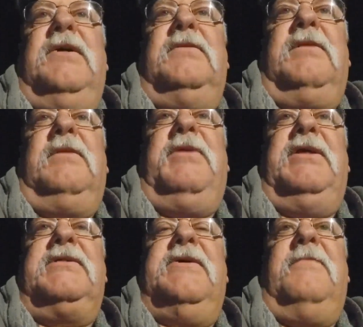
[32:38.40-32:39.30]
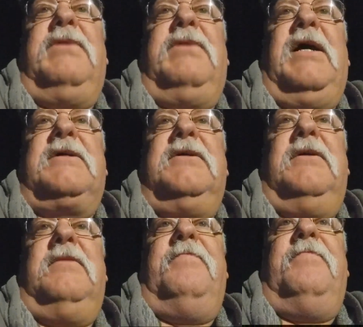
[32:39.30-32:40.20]
little piece of black
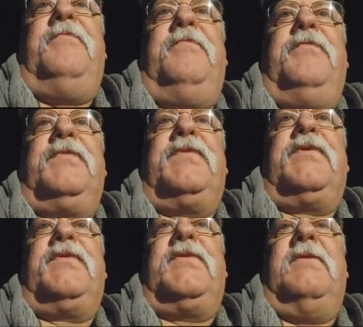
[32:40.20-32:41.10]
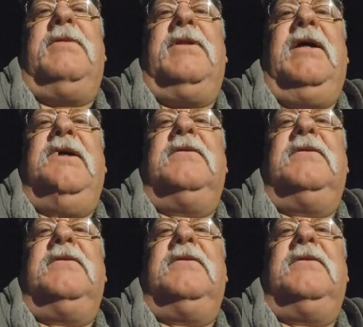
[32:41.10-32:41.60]
tourmaline.